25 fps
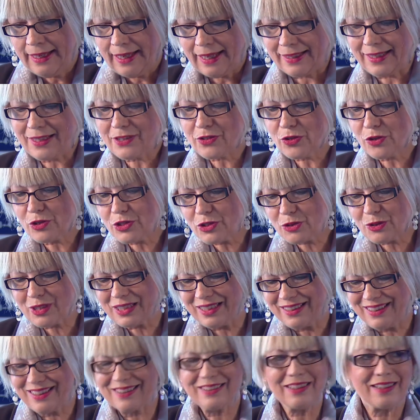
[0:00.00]
And it's also
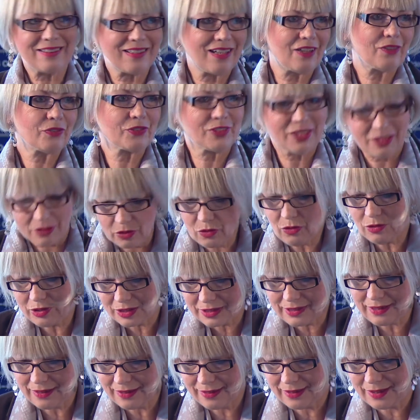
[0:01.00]
clear that after a long
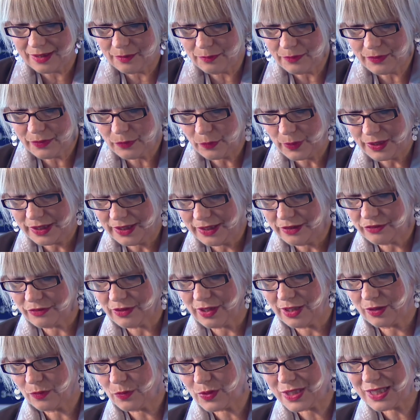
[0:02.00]
time, when
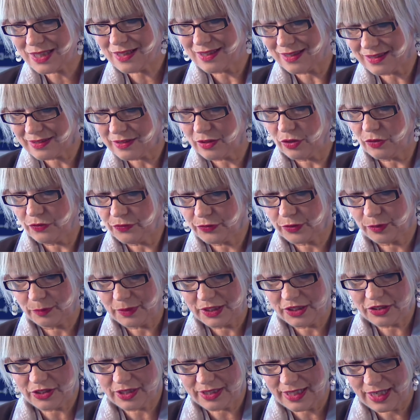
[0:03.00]
Iran was cut off from
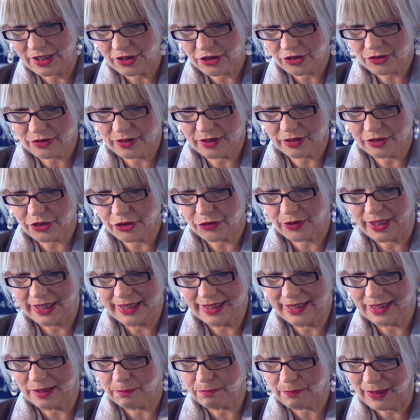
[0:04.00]
international
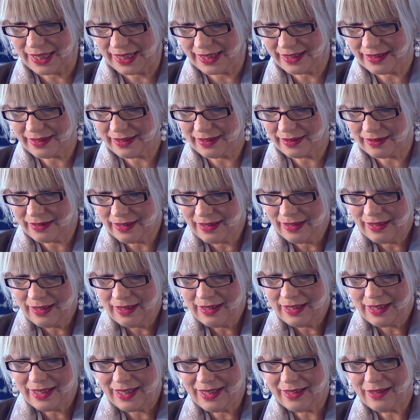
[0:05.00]
trading and banking,
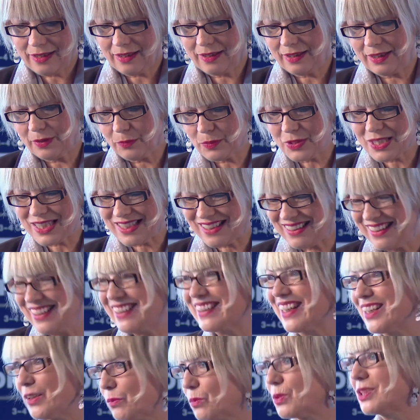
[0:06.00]
it was clear
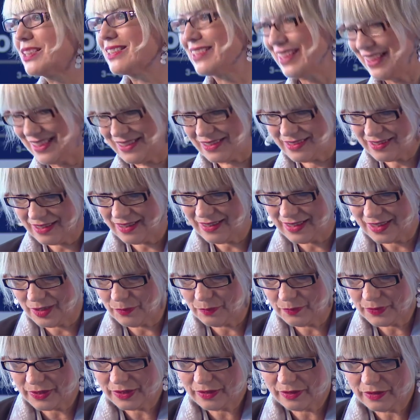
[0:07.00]
that it would take
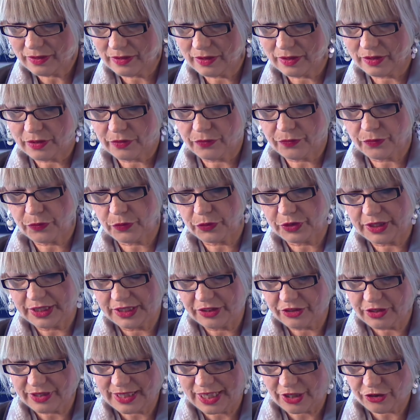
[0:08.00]
time for the
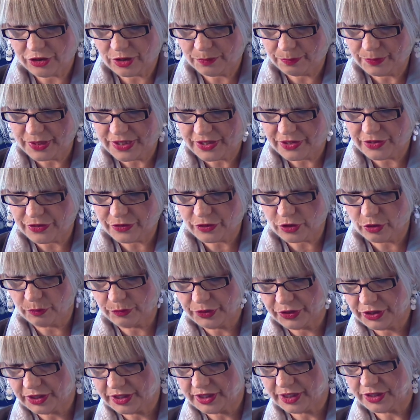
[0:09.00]
international business
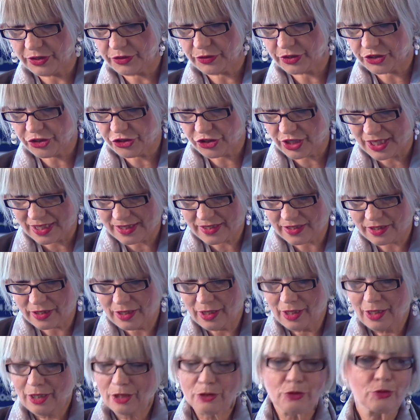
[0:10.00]
community to adjust
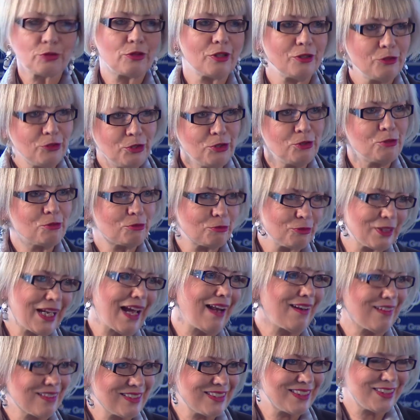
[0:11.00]
to the new
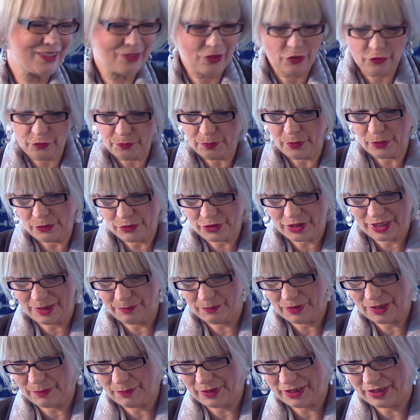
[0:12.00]
reality of
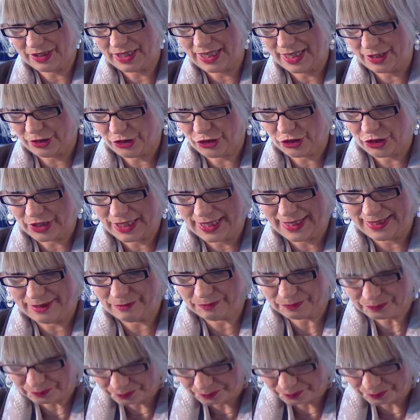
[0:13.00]
post-implementation day.